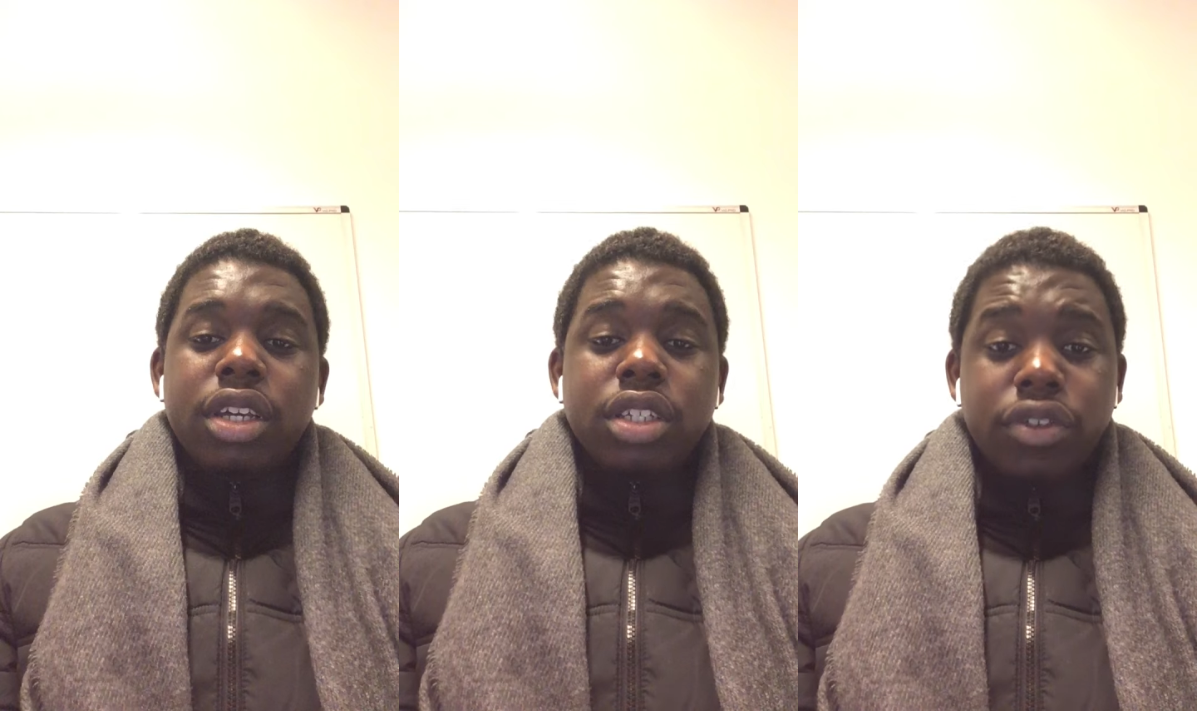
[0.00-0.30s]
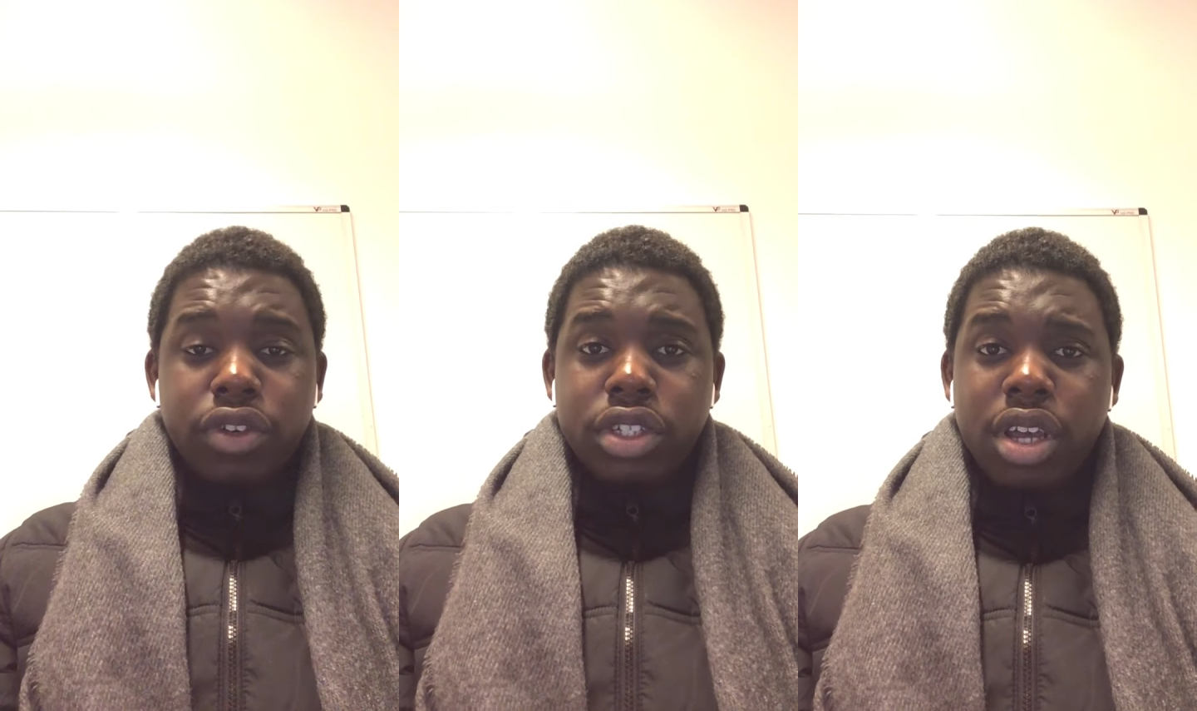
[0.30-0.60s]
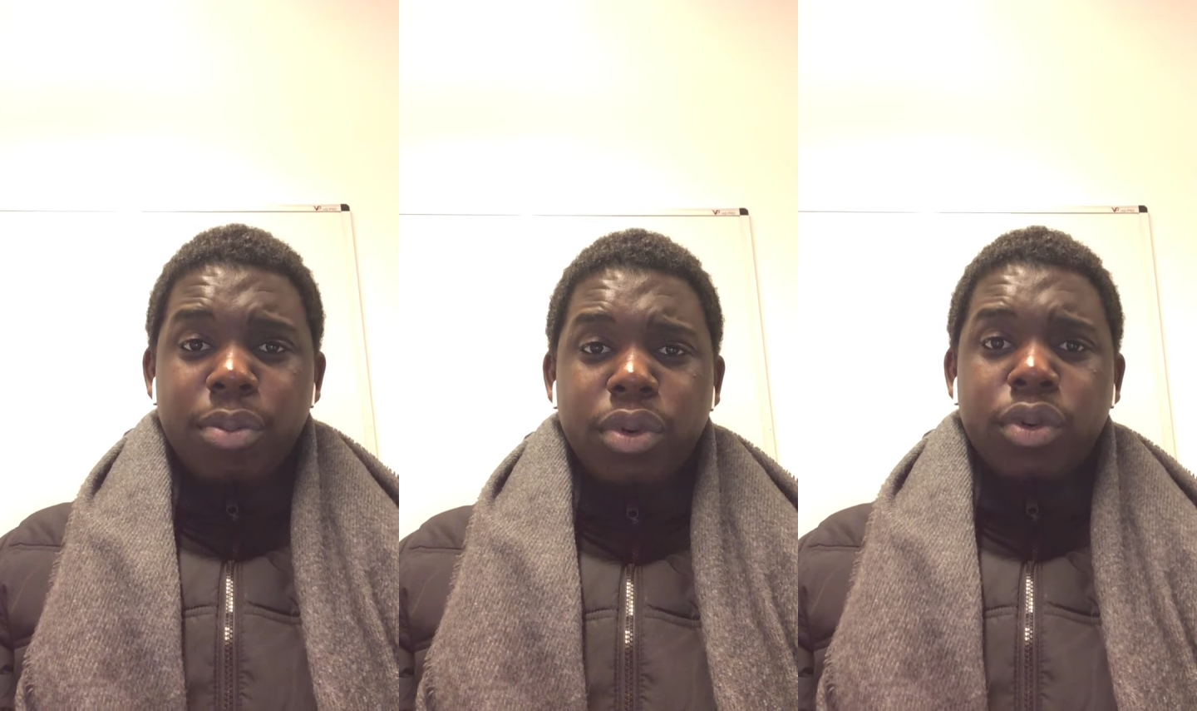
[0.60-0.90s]
So, for
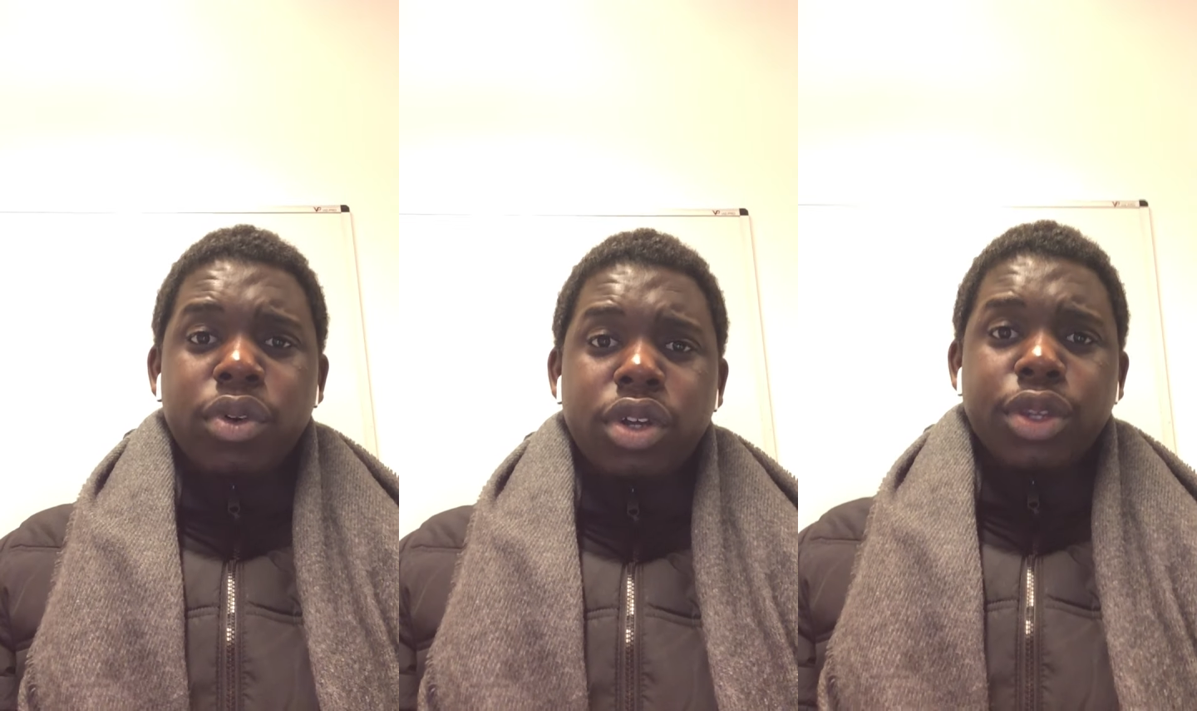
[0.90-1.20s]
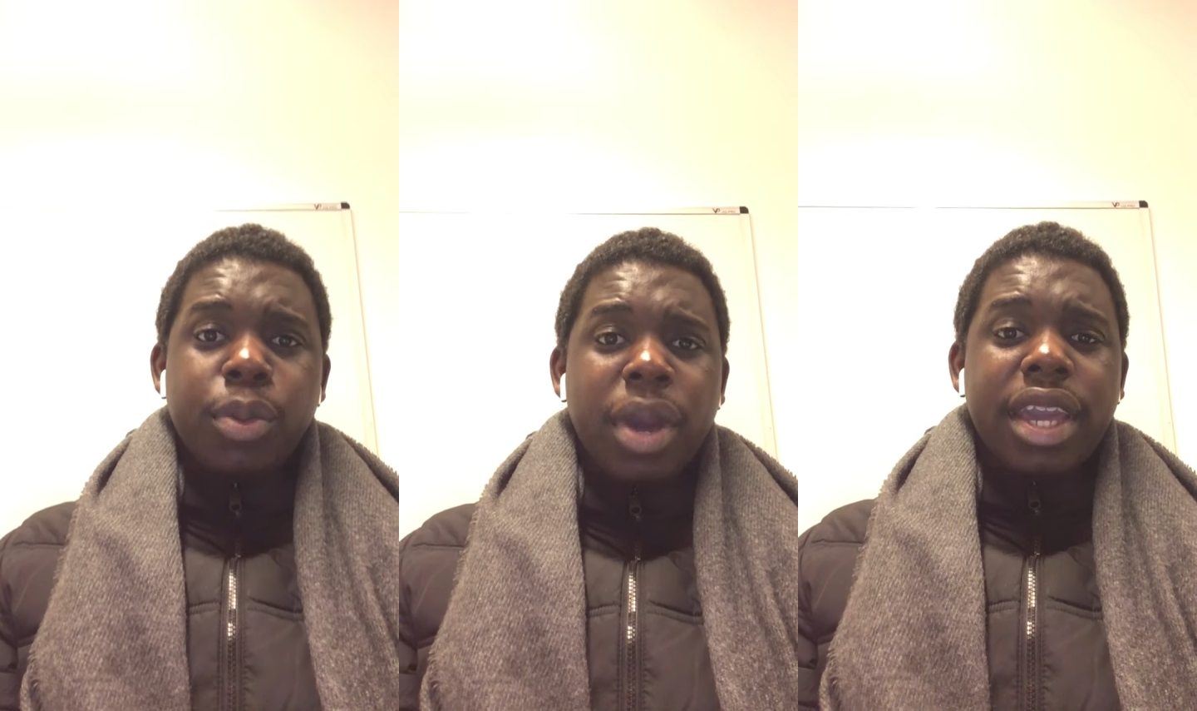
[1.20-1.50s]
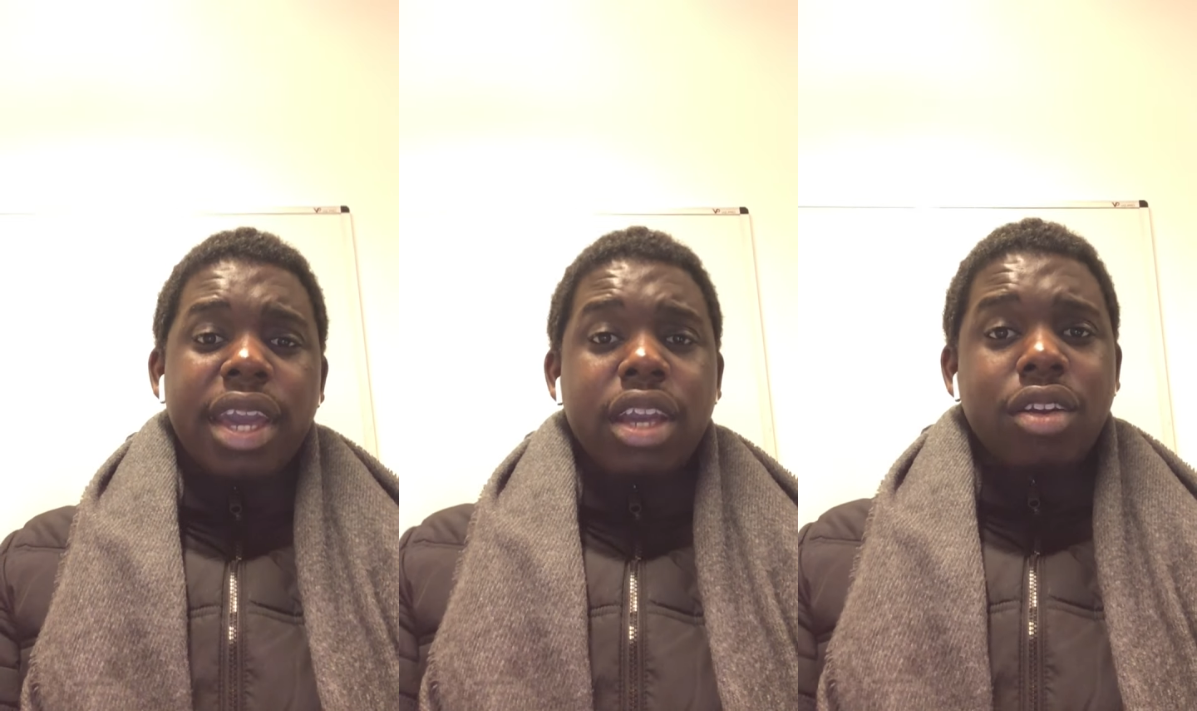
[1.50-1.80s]
example, you might
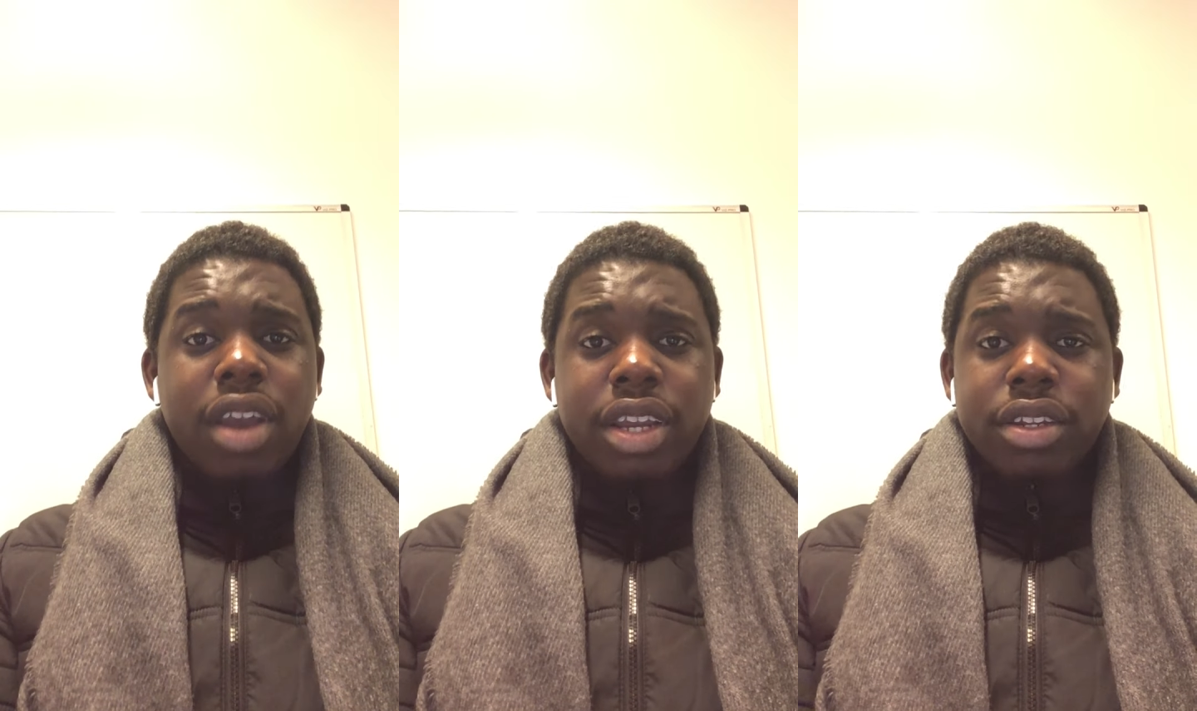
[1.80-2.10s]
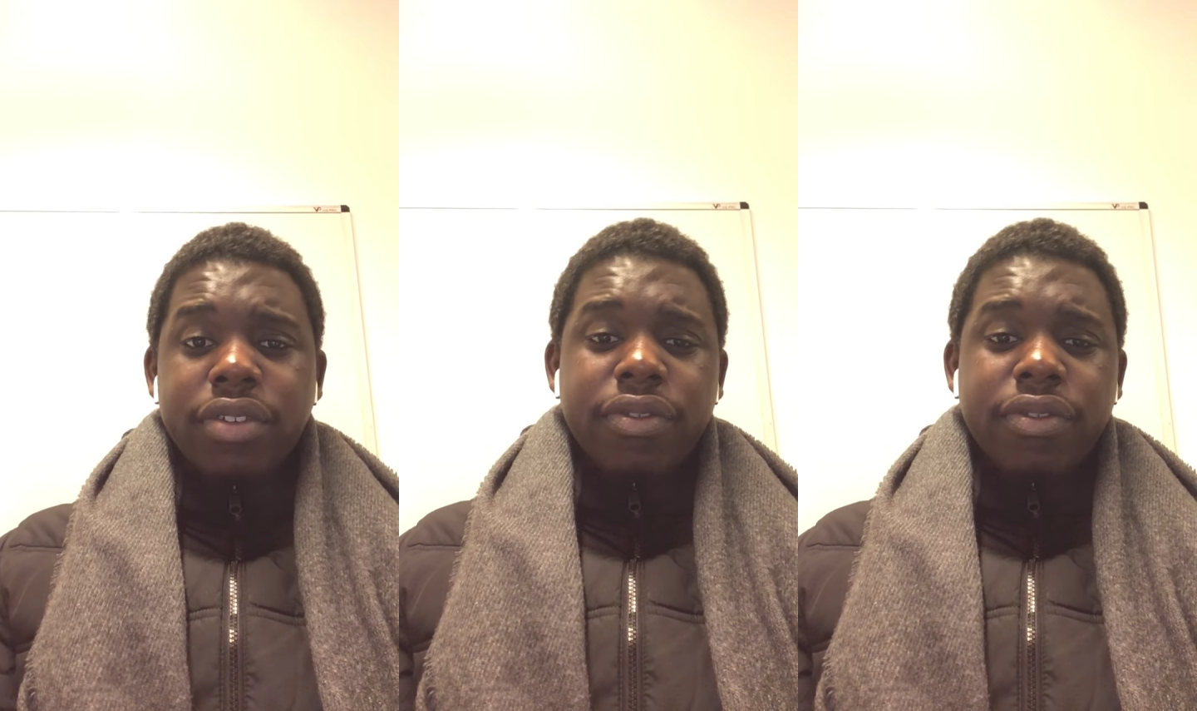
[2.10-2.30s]
get a grand,